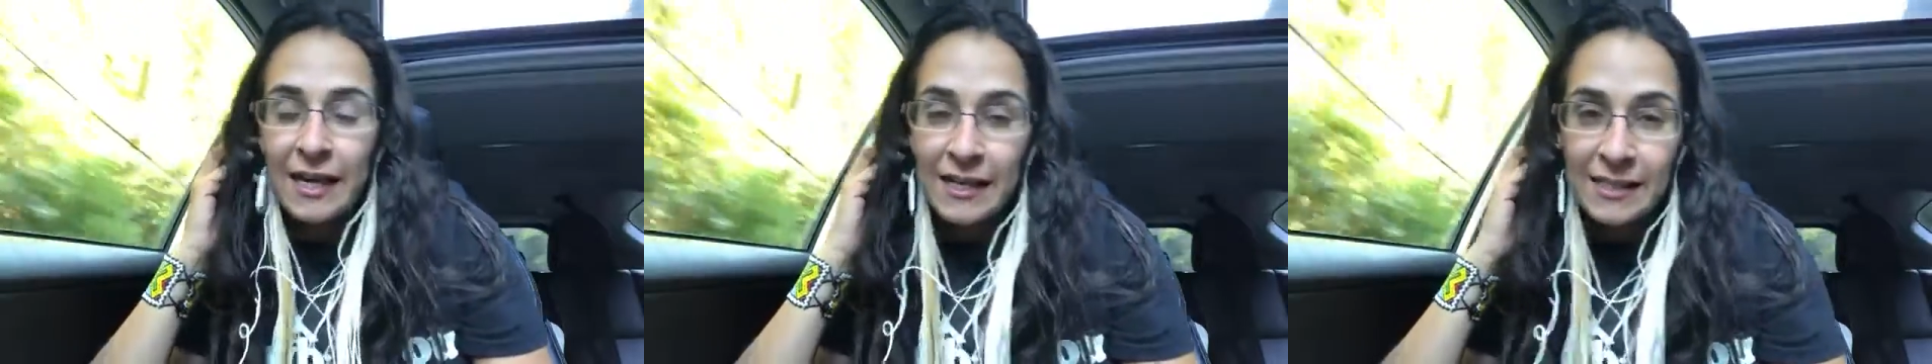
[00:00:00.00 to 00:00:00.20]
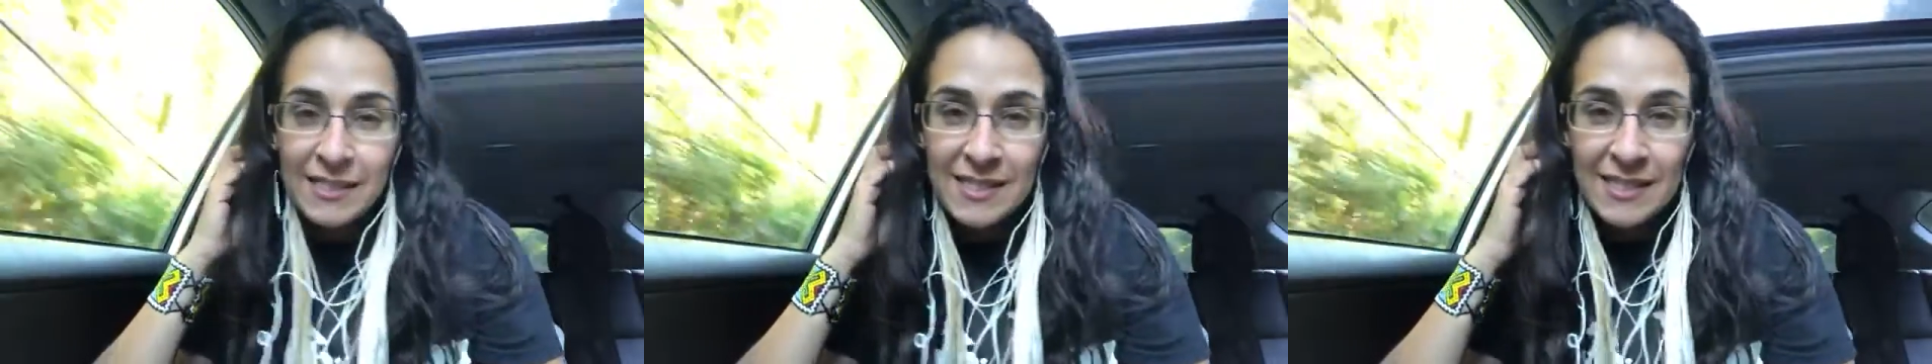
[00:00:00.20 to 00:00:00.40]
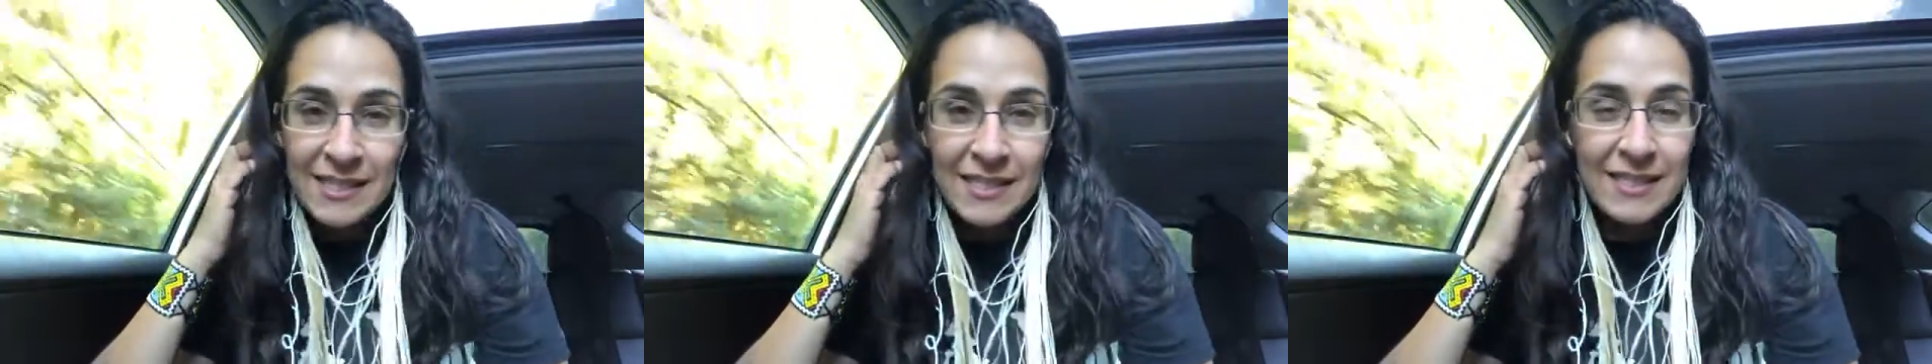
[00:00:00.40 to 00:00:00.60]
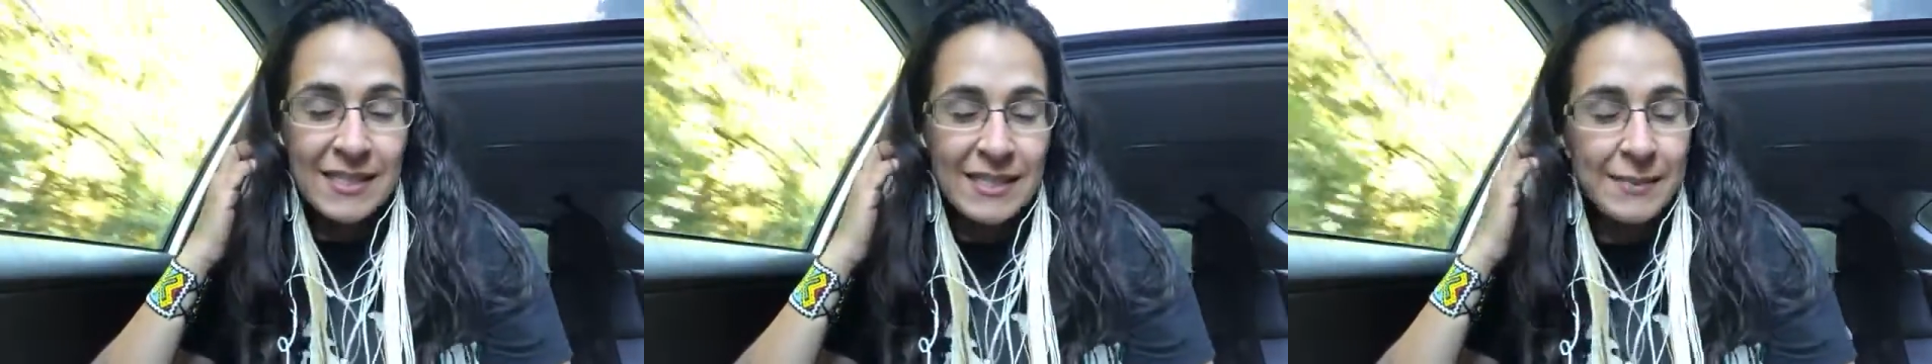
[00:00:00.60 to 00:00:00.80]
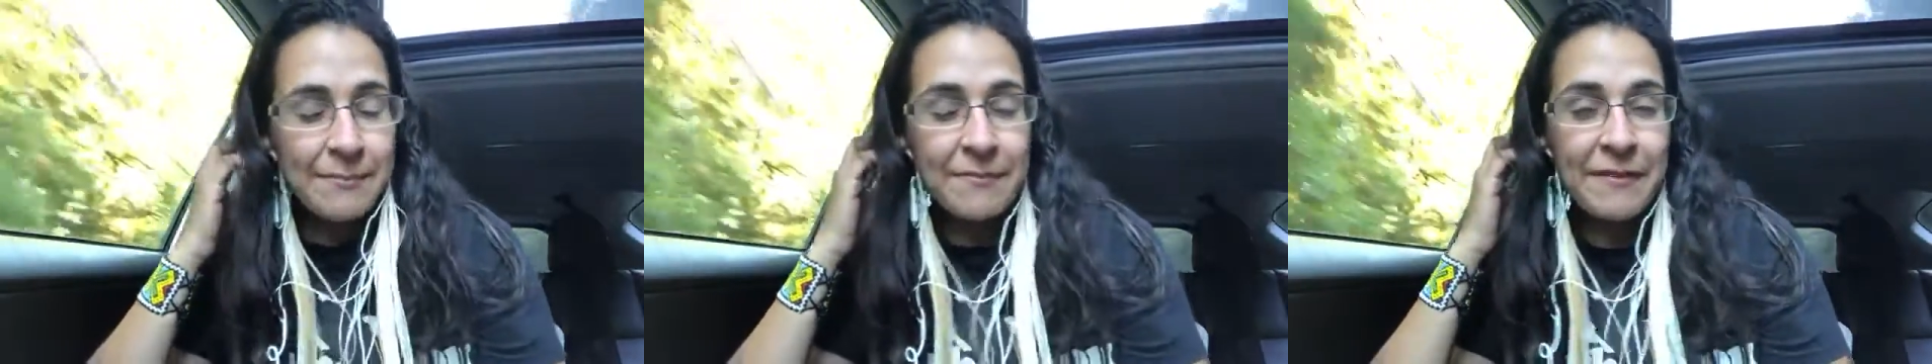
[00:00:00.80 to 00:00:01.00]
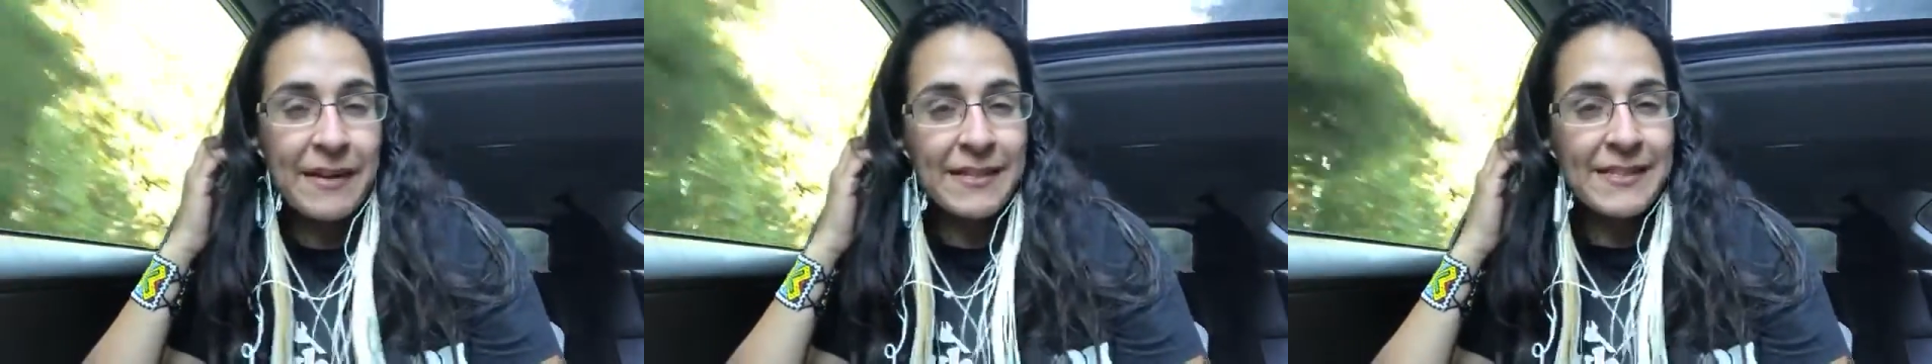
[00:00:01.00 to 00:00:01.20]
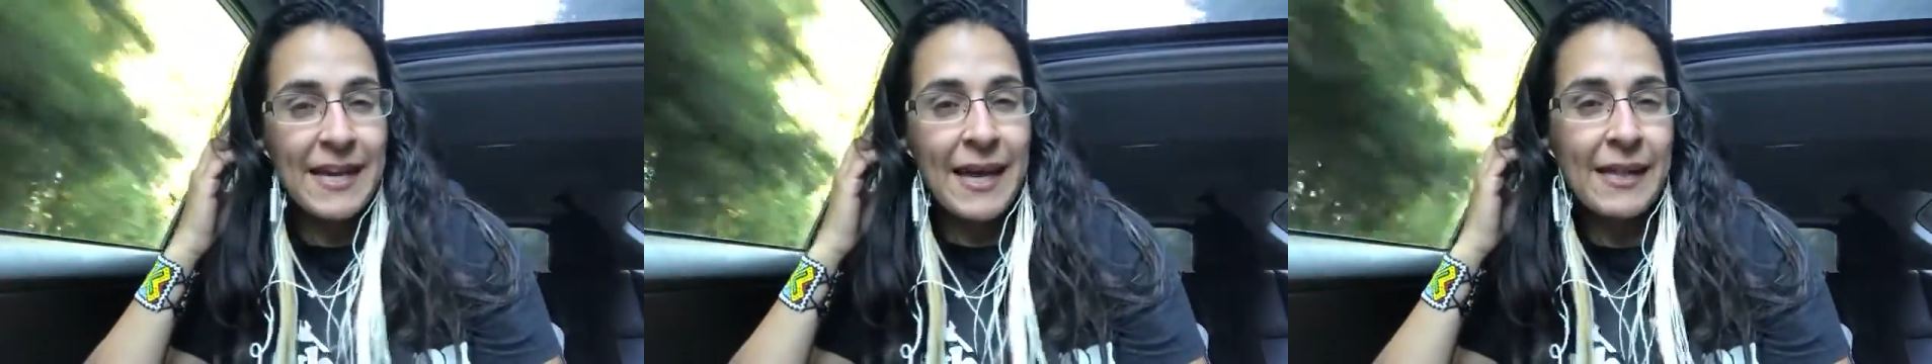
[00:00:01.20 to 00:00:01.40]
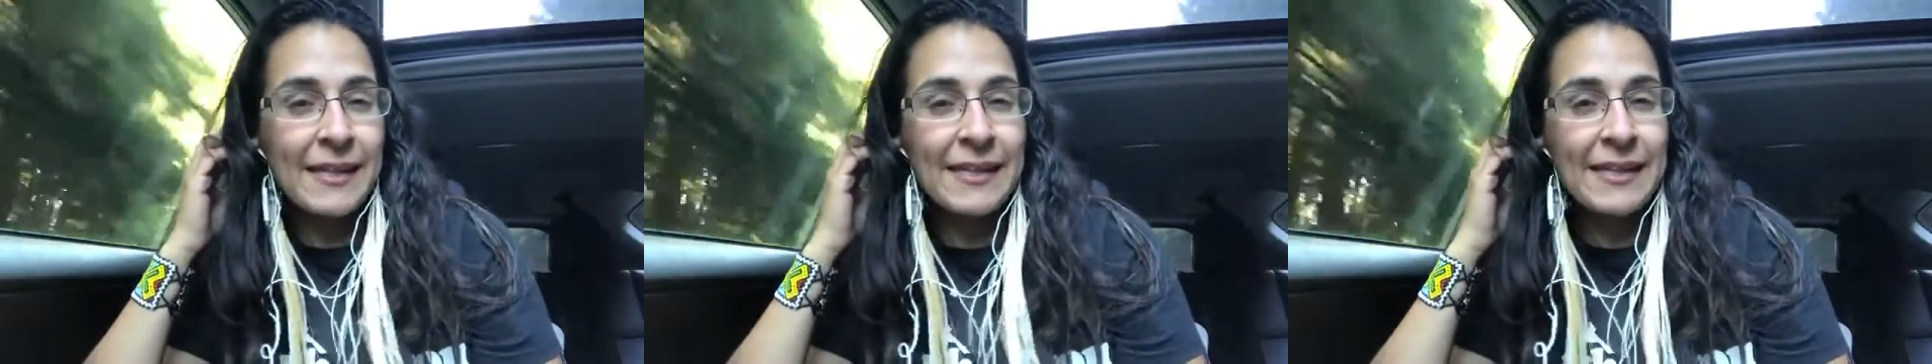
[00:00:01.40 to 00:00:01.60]
and Skin Deep
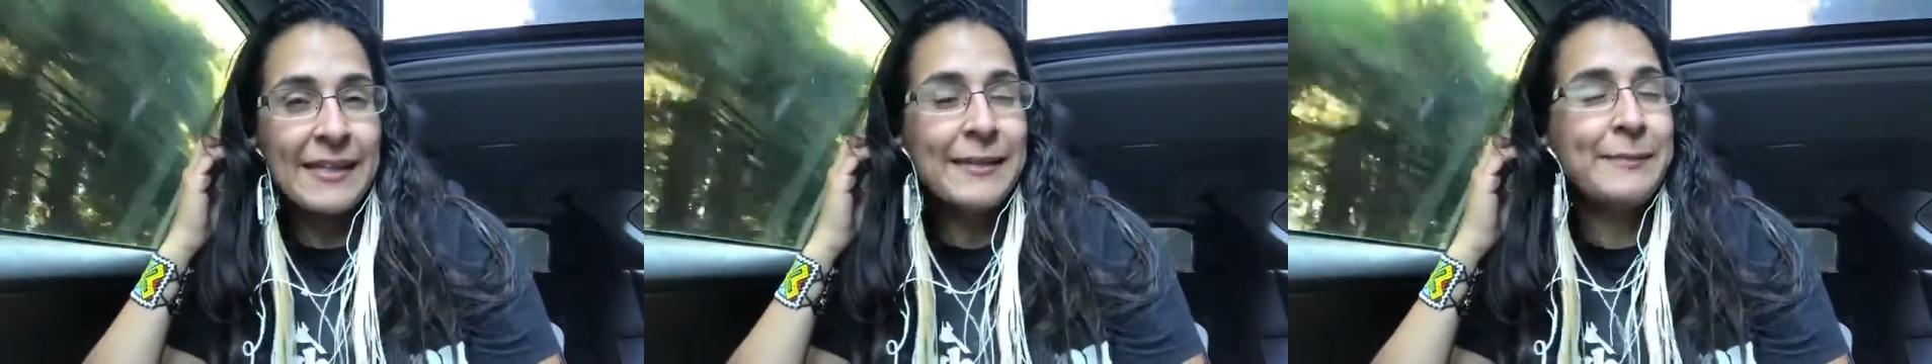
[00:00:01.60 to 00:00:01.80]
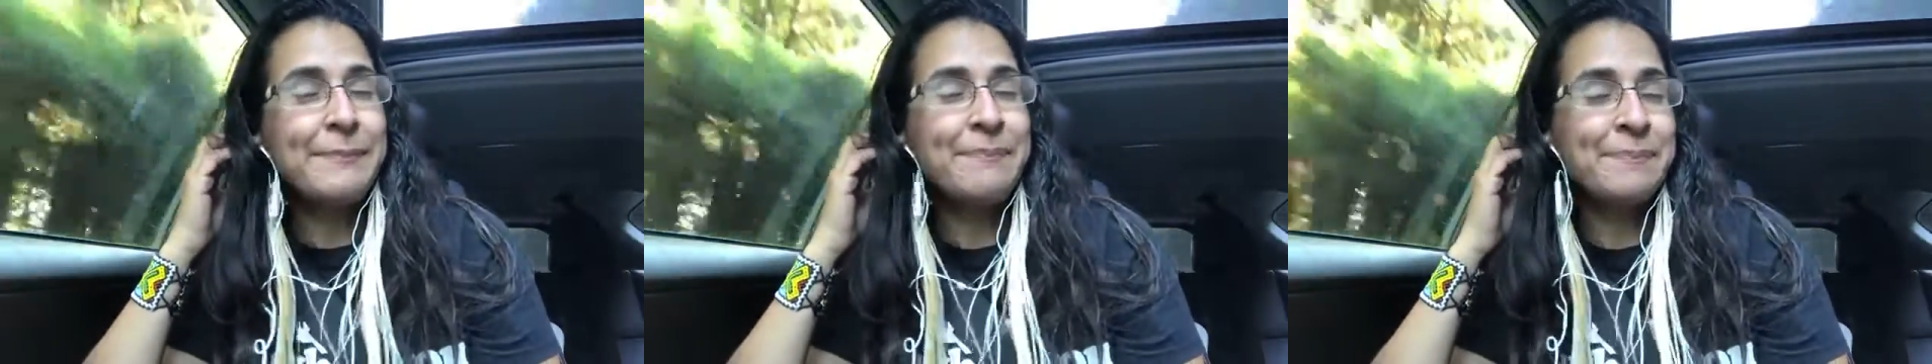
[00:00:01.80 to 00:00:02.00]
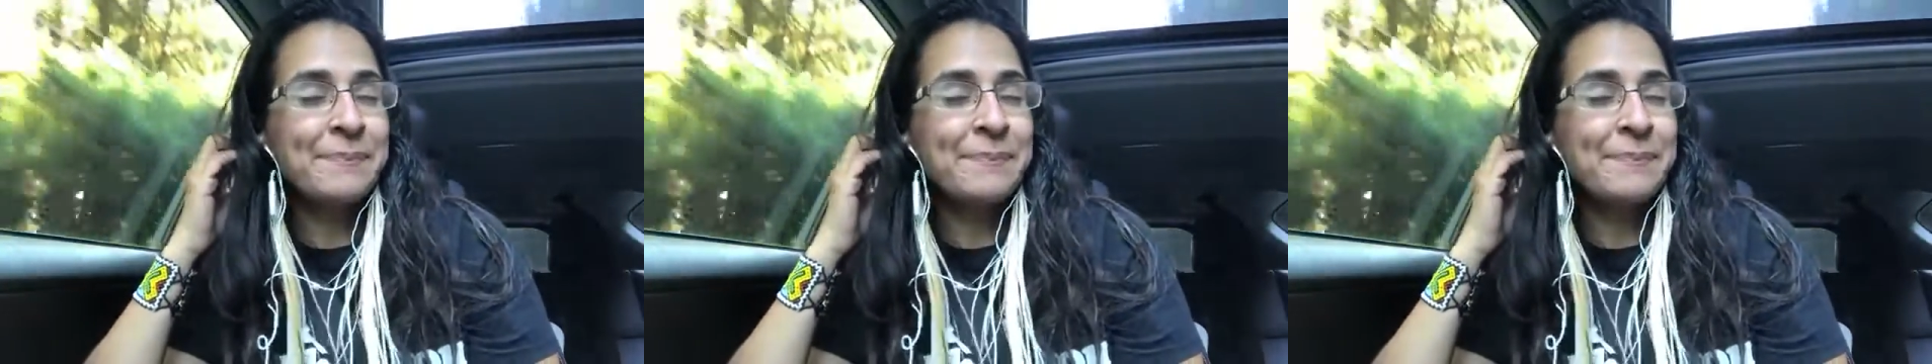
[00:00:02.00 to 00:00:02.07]
Vitality.